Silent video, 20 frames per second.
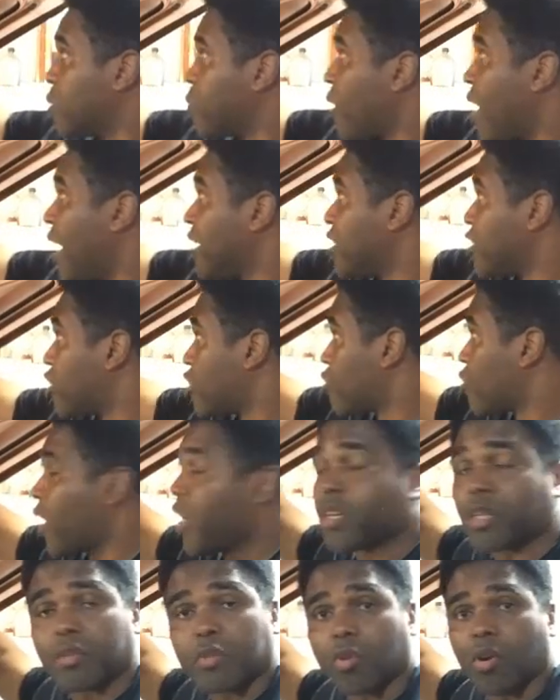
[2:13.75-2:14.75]
It's probably just
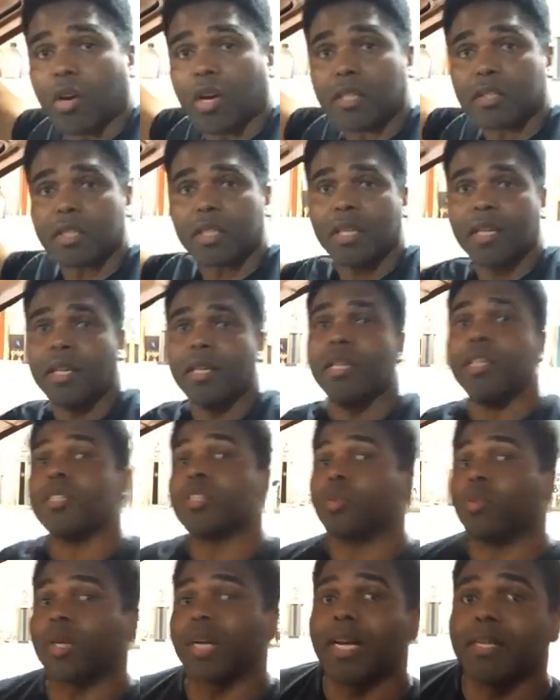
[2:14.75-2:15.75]
straight across.
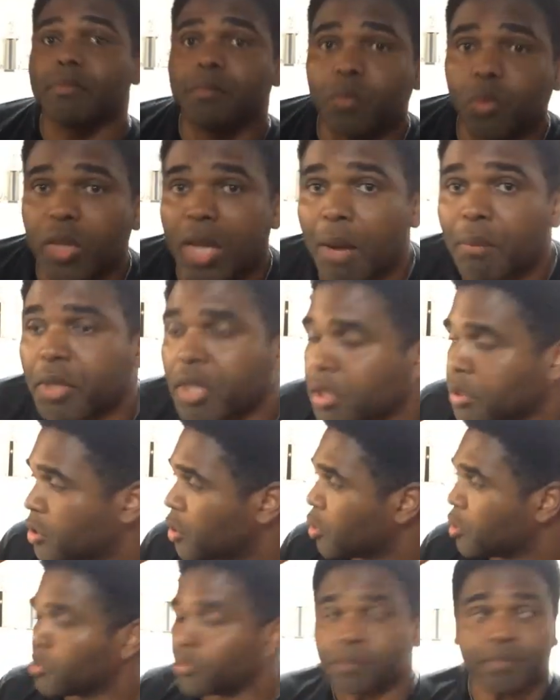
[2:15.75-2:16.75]
So what I what I'm gonna
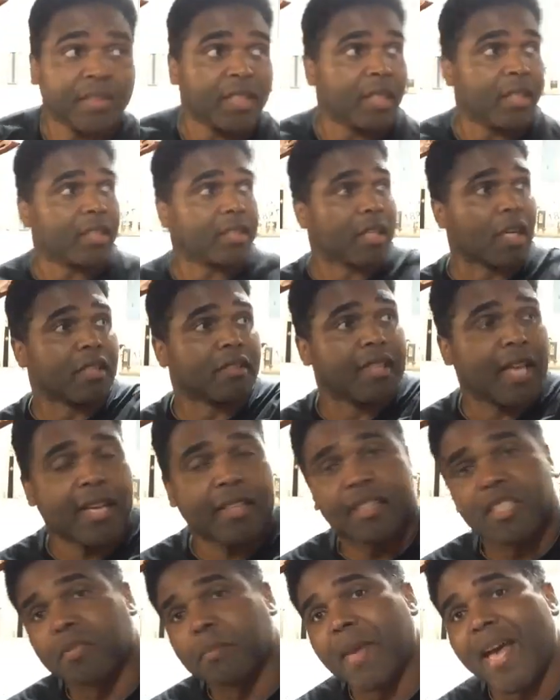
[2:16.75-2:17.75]
do is I'm gonna
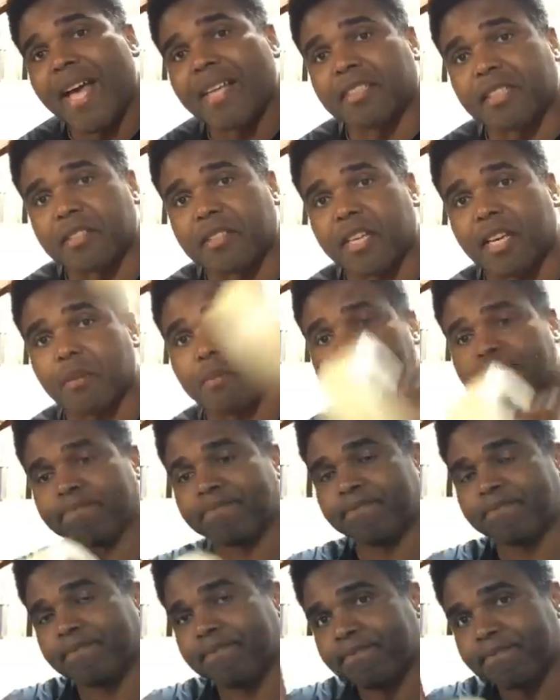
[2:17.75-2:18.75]
take this masking tape
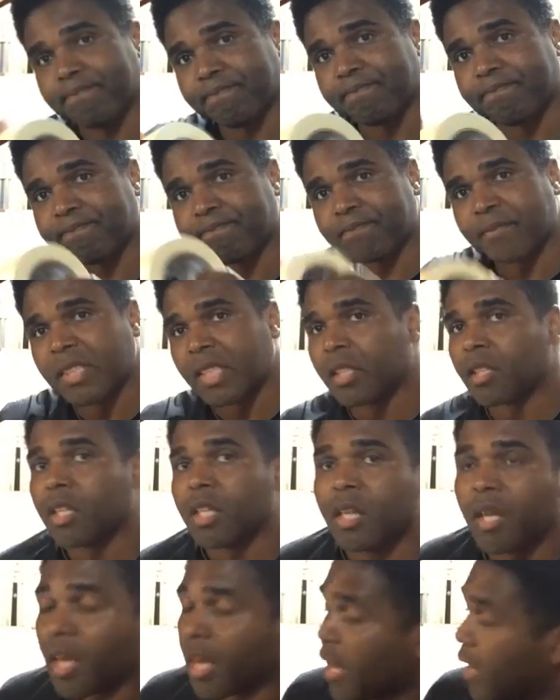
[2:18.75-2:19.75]

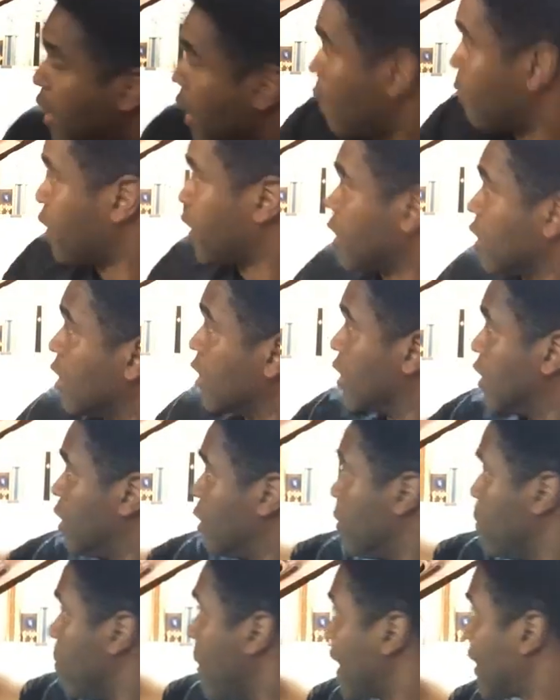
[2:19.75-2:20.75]
and I'm gonna
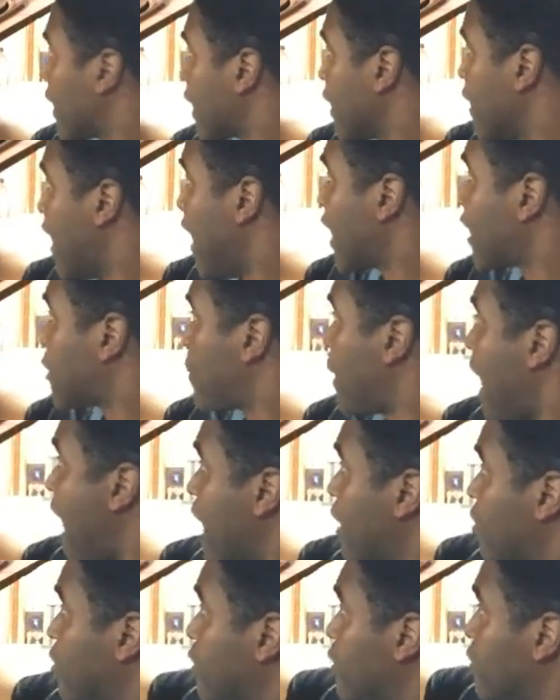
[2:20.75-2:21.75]
make like an X
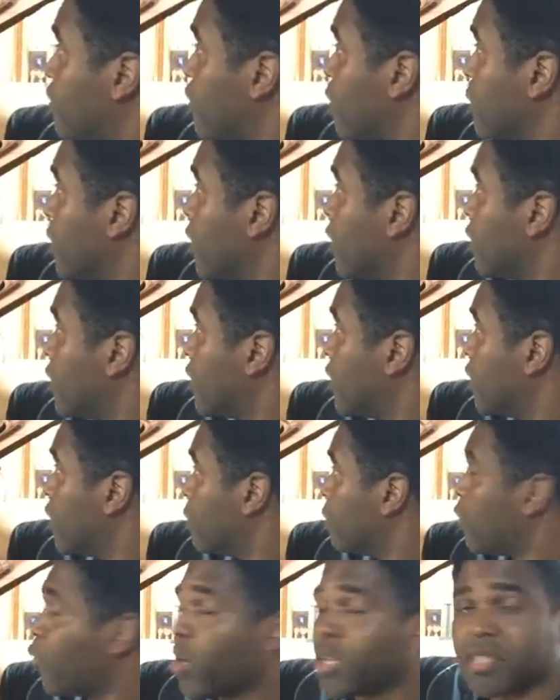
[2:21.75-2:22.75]
pattern from the,
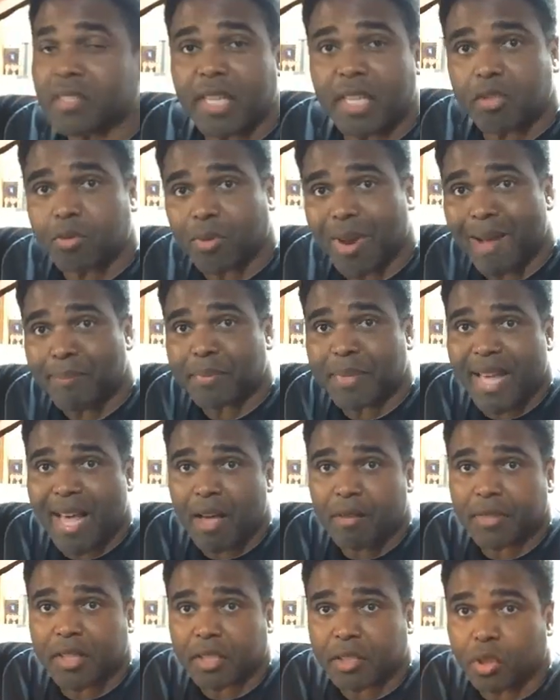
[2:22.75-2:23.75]
the points that drop
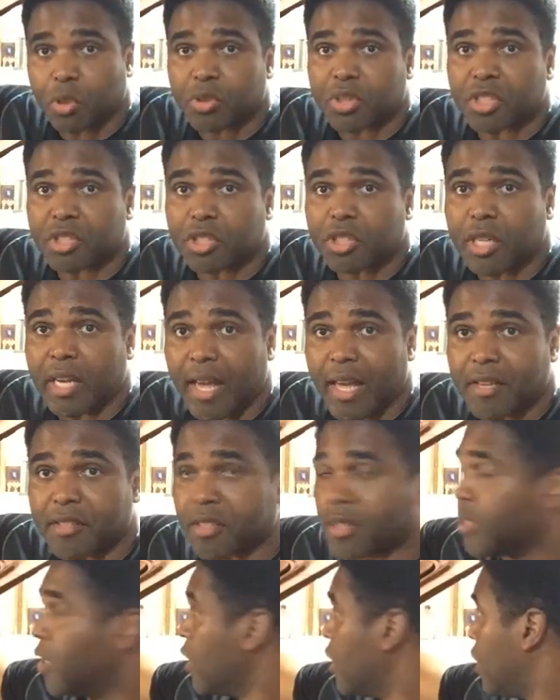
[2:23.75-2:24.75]
down the closest to the
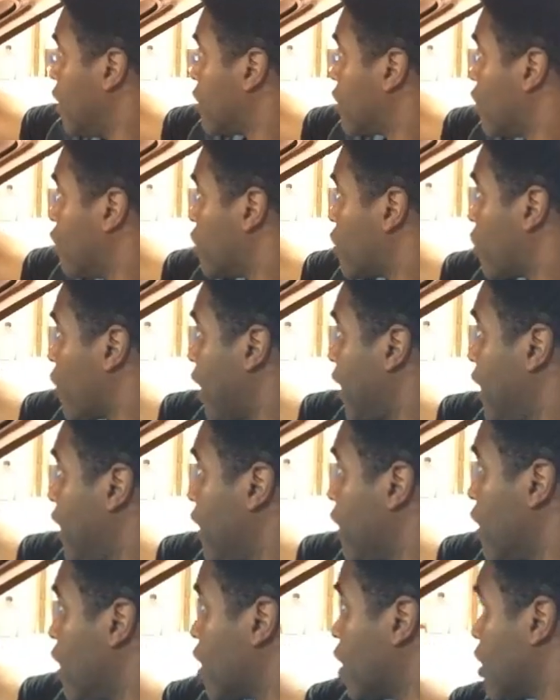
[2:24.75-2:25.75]
engine. So it's right here.